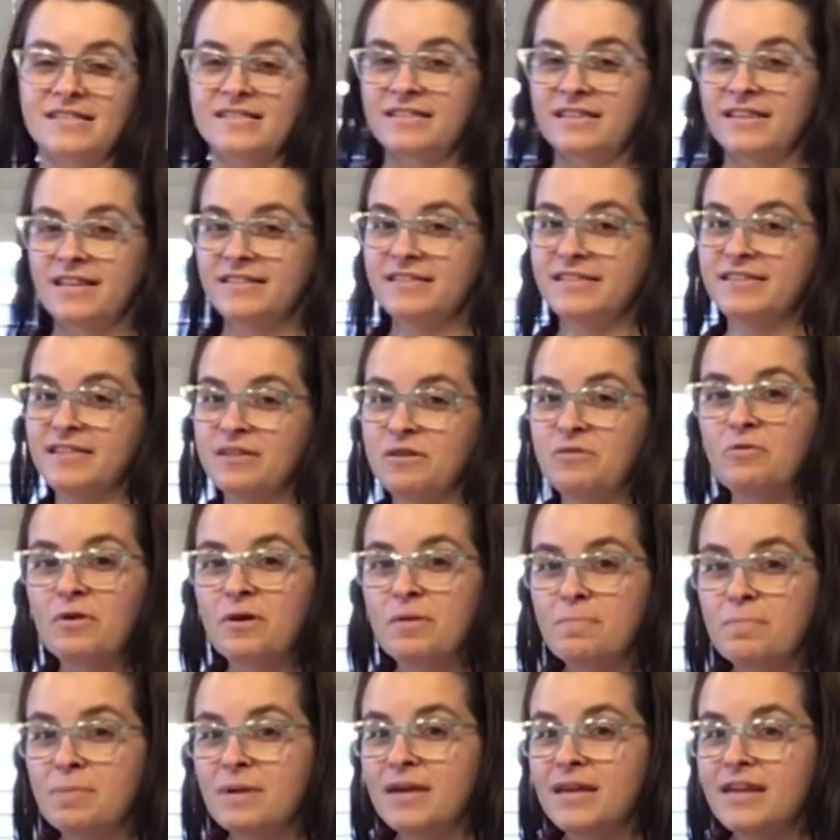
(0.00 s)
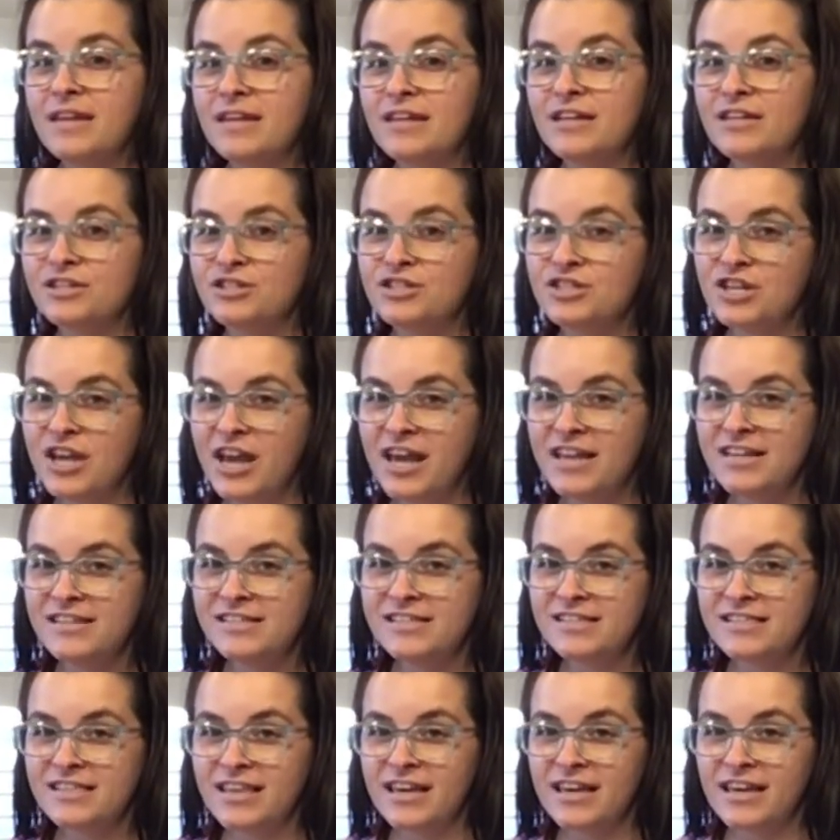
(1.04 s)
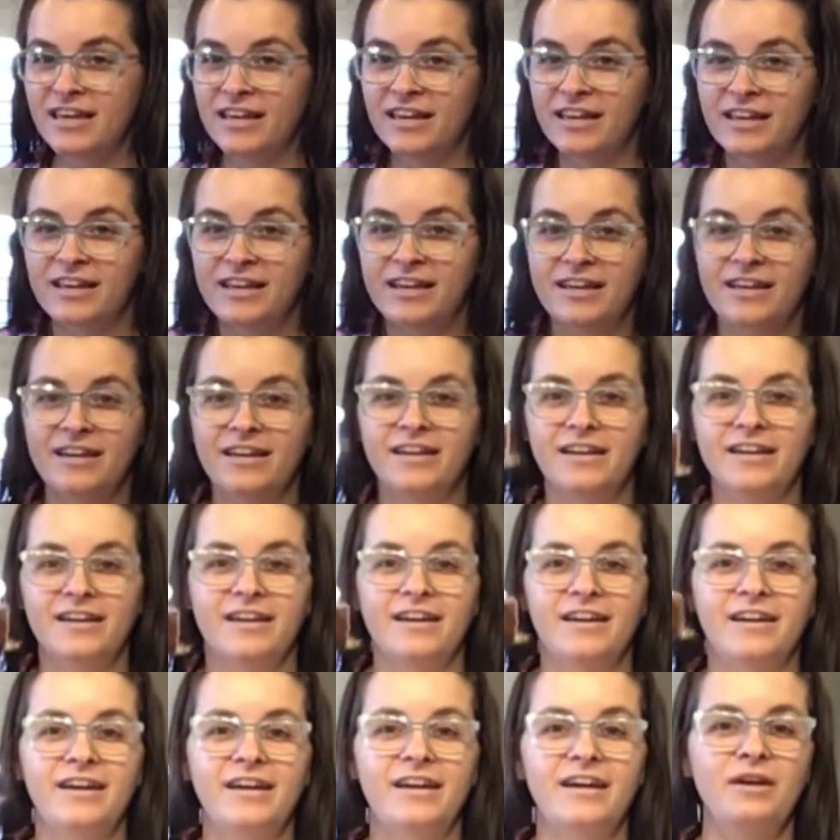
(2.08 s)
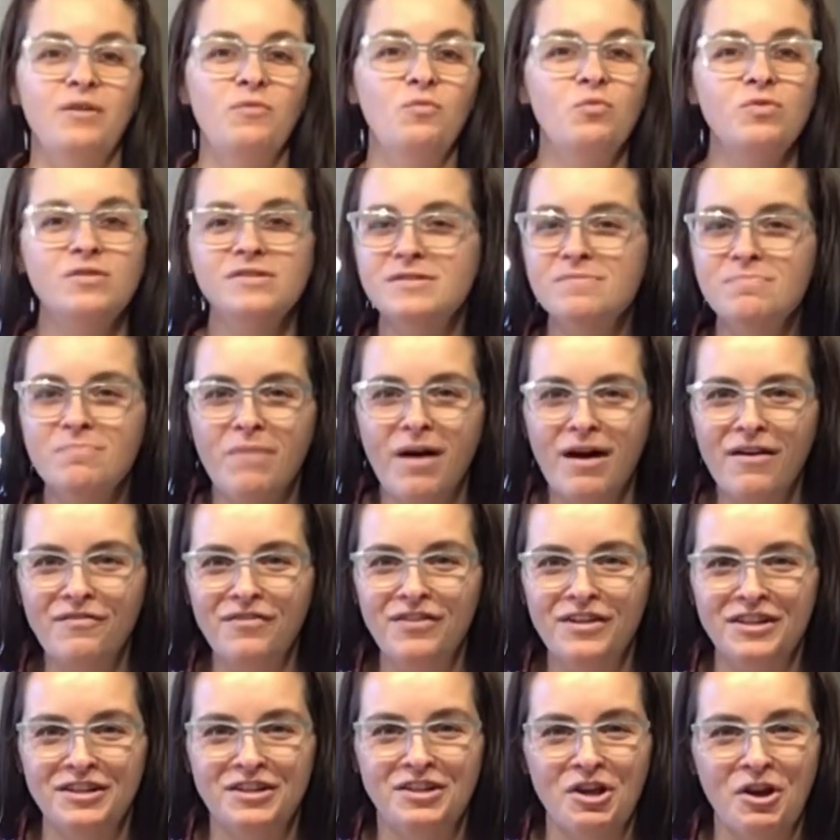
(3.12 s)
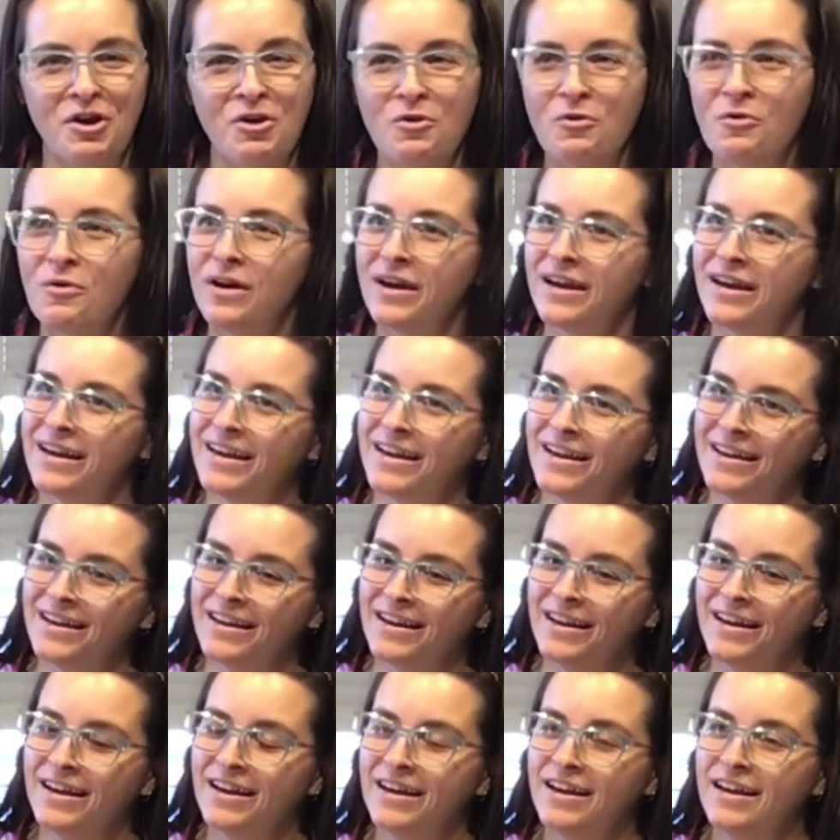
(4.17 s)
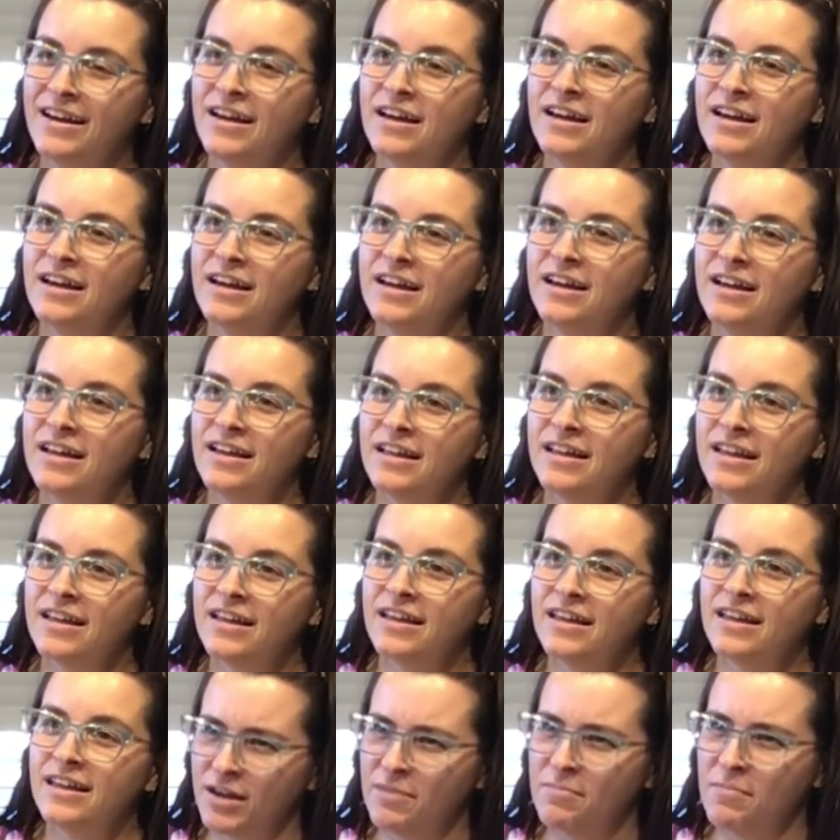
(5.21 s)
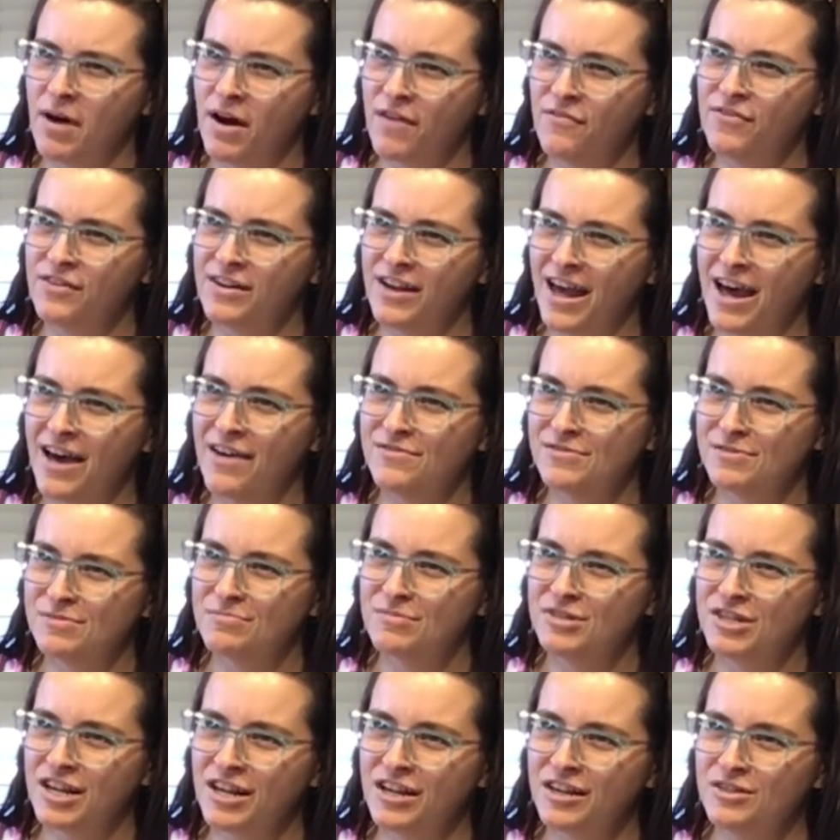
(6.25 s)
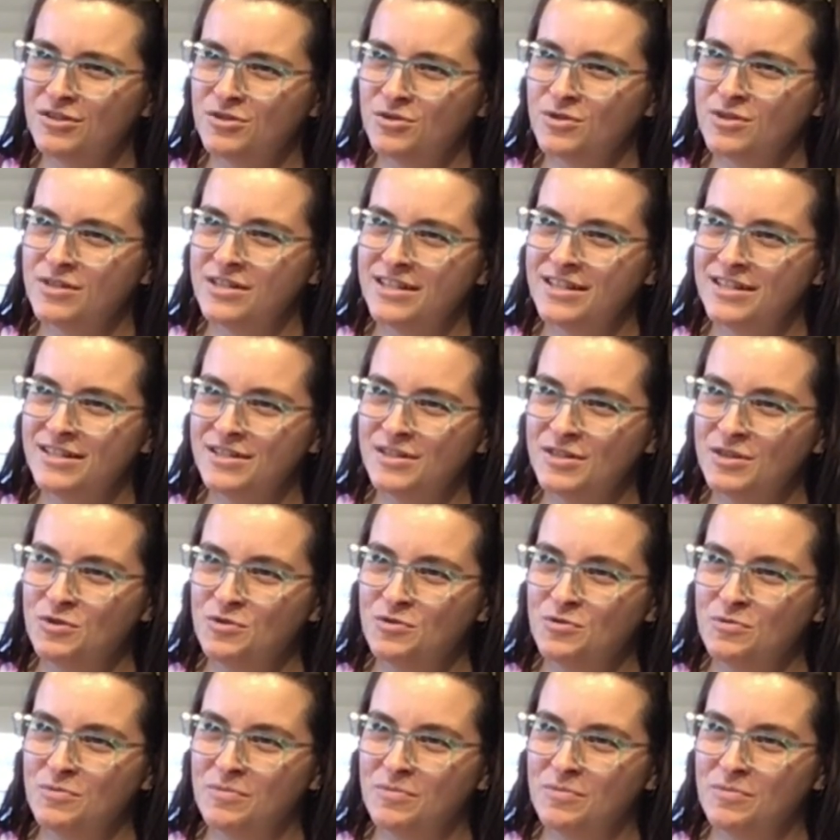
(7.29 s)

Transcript: Let's see what Petey and Chase think. And what's Muffin doing? Can Muffin have some chicken tortilla soup?